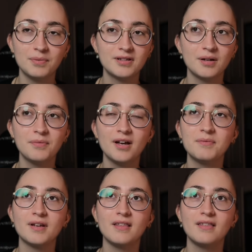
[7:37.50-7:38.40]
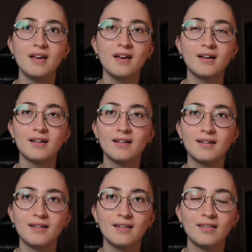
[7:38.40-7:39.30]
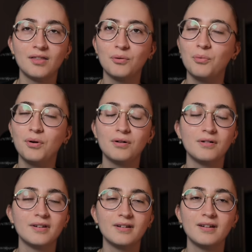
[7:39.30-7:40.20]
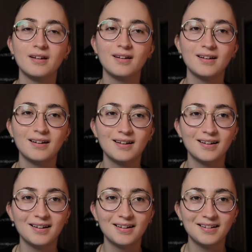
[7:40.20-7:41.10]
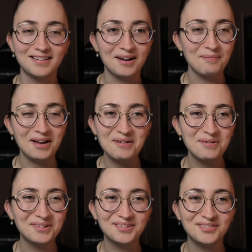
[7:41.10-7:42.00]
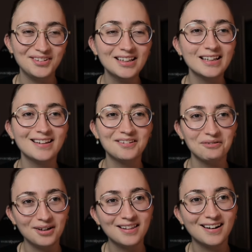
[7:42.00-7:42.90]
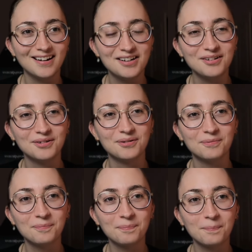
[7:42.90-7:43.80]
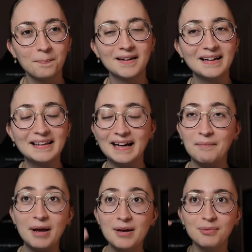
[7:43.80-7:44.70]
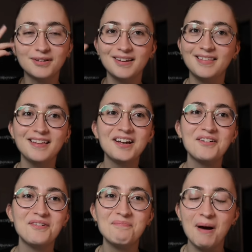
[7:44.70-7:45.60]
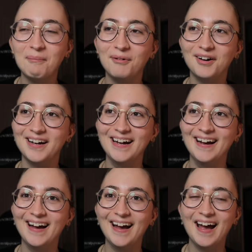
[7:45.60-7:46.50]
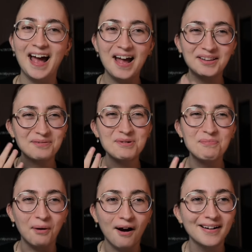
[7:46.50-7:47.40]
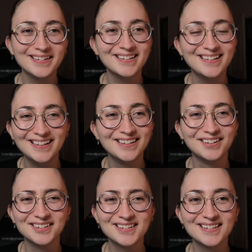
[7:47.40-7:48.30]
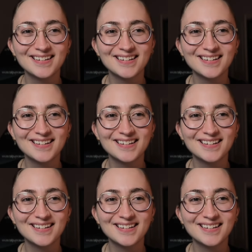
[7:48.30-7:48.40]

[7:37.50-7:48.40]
Sometimes I thank the world that I'm able to feel it the way that I do, that I'm able to think of a memory and to be brought to tears.